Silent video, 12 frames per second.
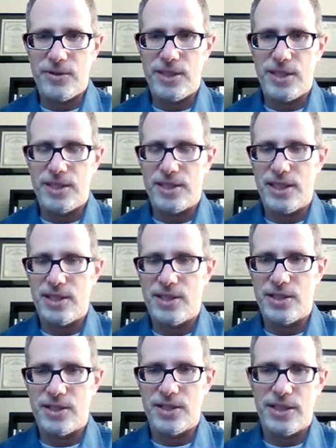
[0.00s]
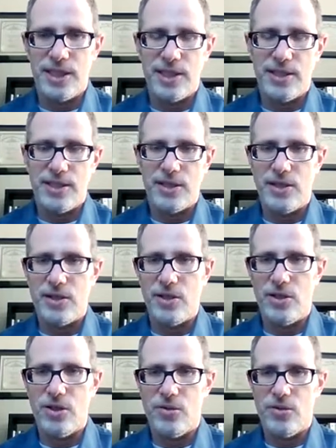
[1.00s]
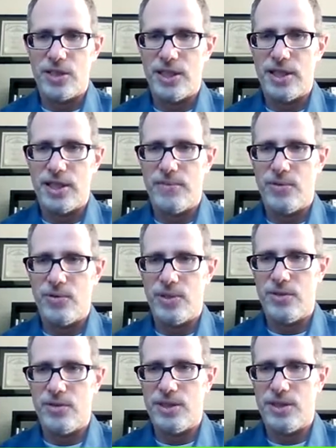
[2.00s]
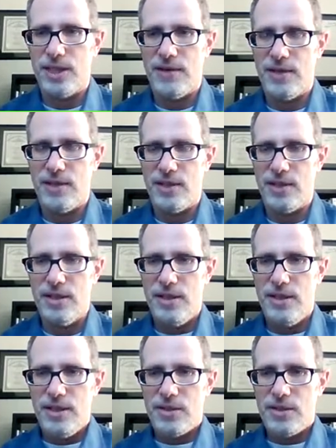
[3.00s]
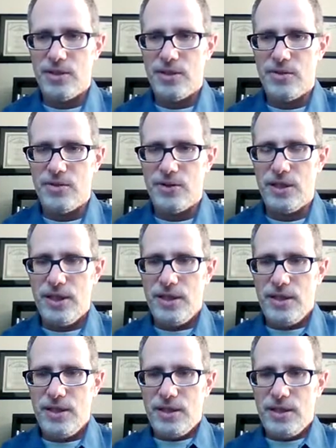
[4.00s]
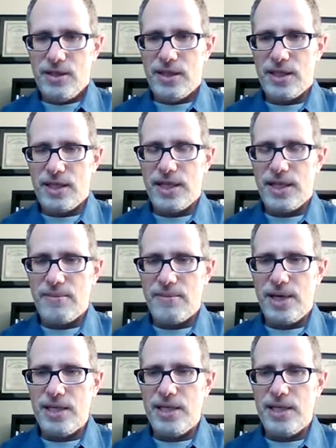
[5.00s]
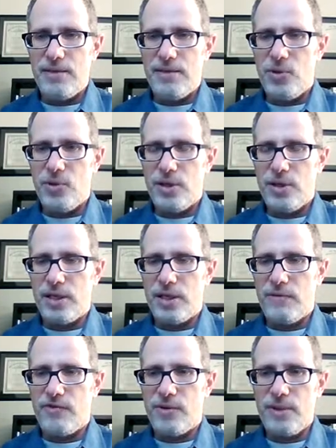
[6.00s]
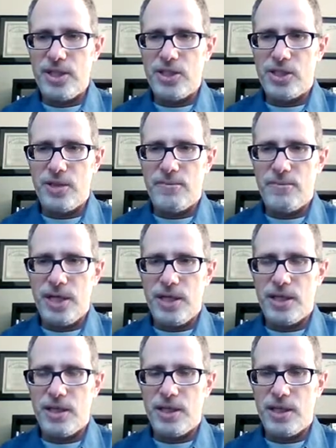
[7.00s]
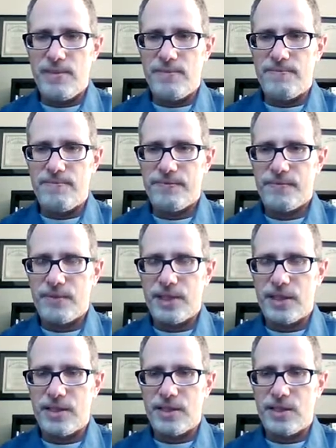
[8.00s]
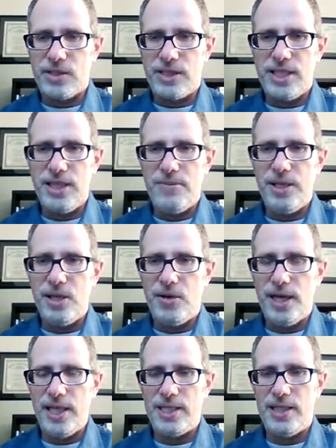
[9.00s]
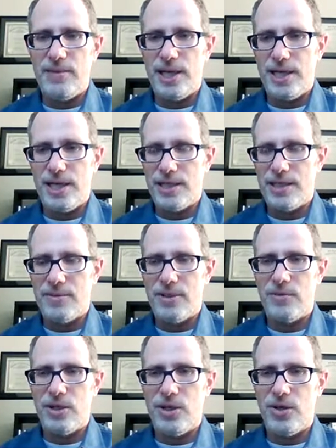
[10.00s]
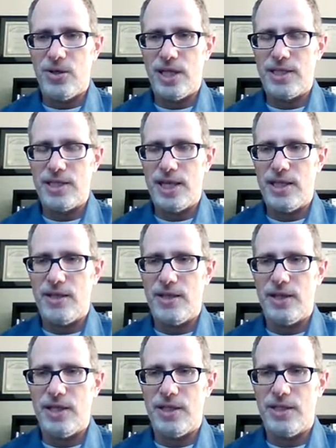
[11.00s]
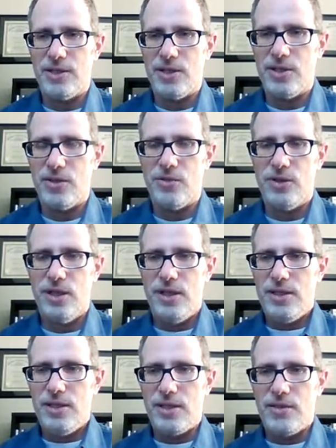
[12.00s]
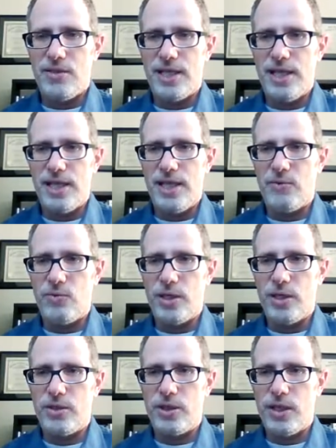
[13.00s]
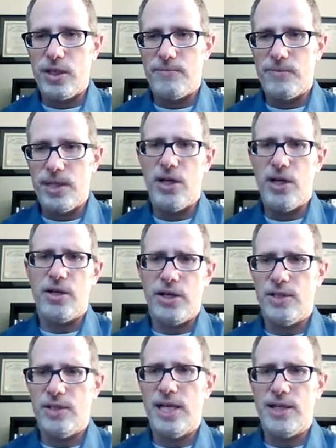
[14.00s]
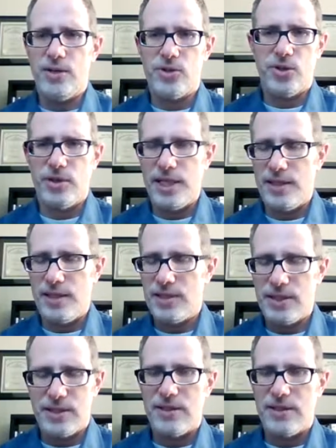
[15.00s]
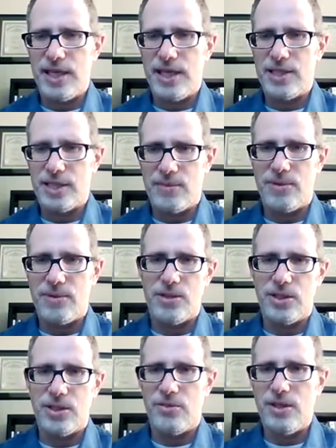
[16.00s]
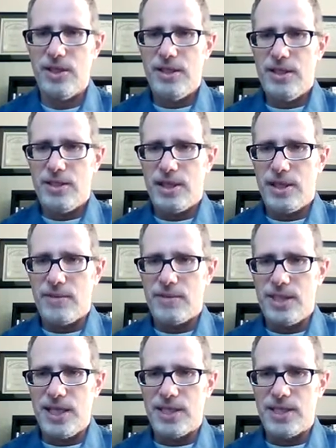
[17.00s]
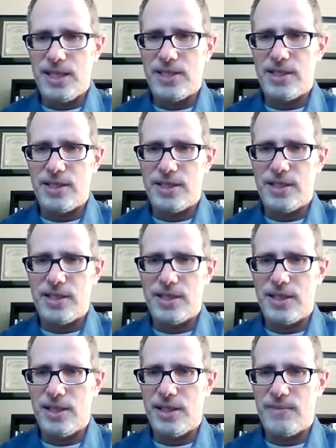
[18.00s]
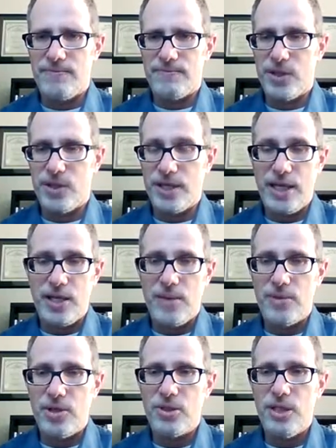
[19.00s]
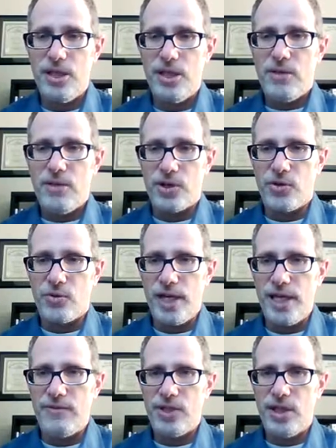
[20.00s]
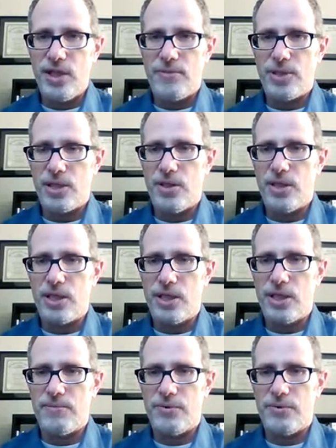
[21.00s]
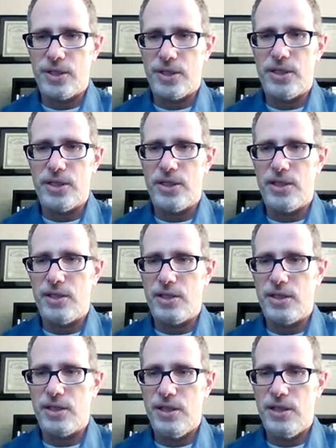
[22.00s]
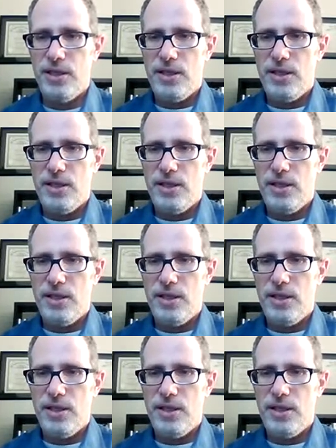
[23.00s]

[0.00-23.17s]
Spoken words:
TSH is again on the lower side of 0.27. So again, might need more information, but TPO antibodies, I mean, we know that's elevated. So again, and okay, you were diagnosed with Graves last summer. So TSH. So again, numbers for Graves, numbers are looking pretty good.